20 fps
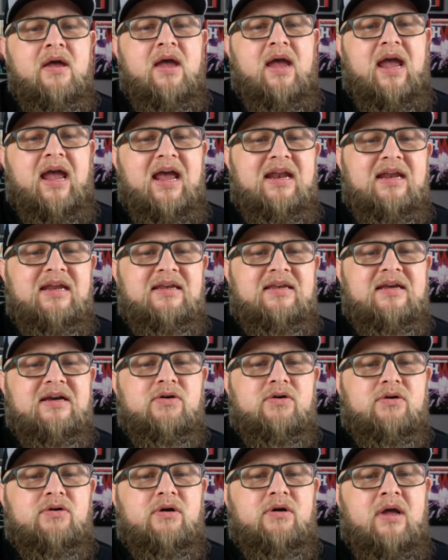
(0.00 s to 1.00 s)
Andy
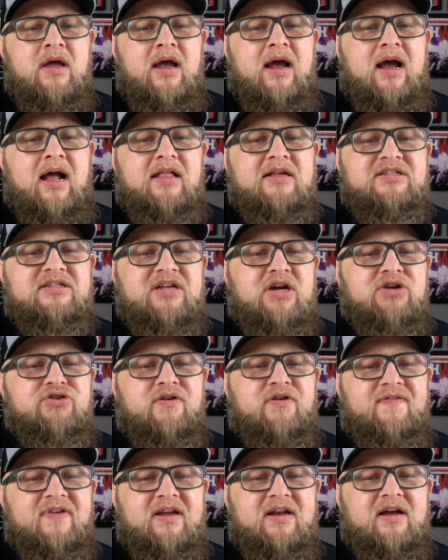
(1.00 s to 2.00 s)
Diggle,
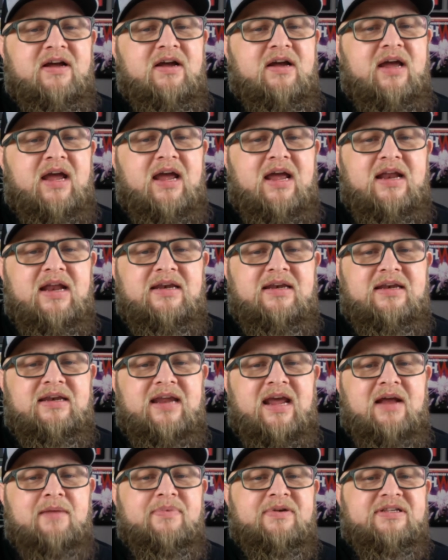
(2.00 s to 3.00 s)
Alessandro Vita, and
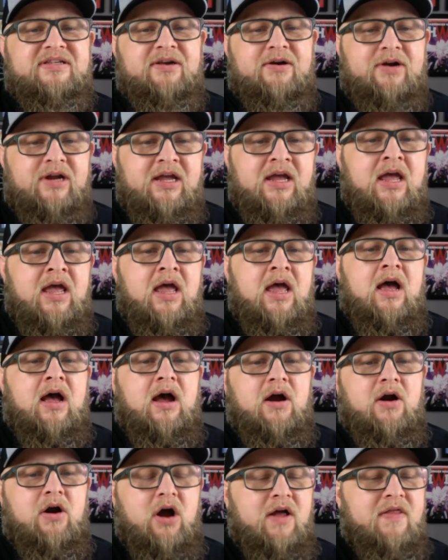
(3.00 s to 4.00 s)
Dan Pisoni
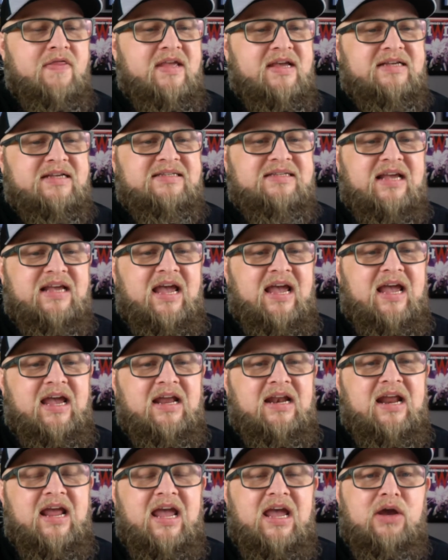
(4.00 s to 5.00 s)
are on this,
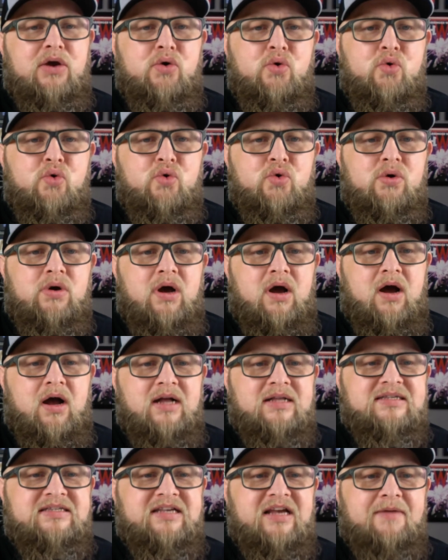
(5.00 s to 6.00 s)
and a cool
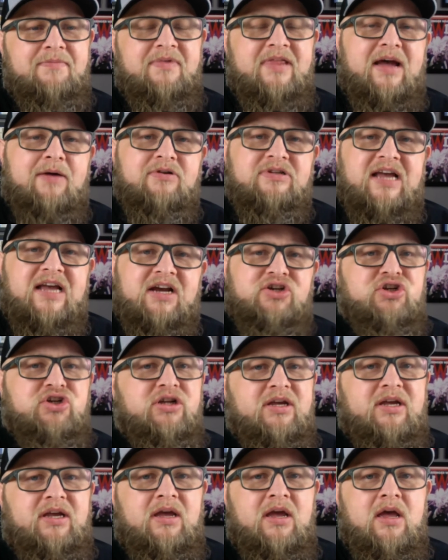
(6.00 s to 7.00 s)
concept that was
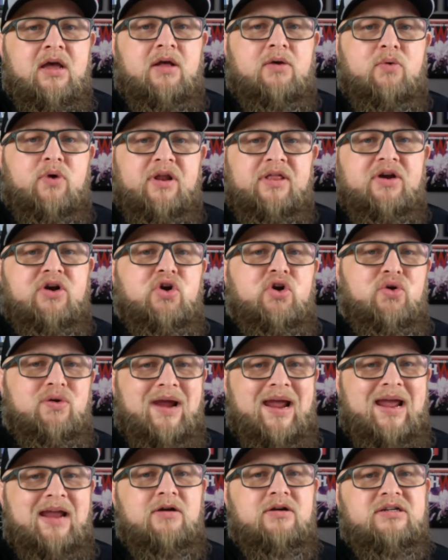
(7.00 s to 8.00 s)
actually one of the
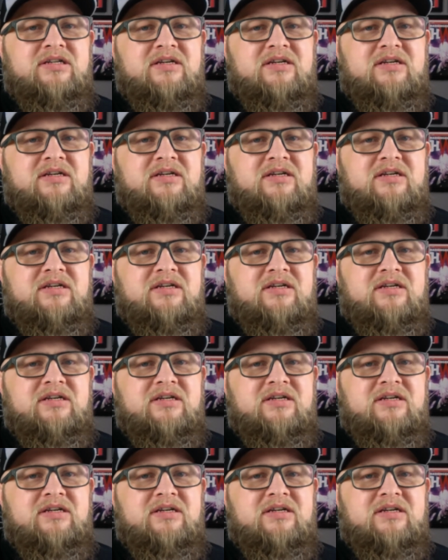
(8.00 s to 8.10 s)
creators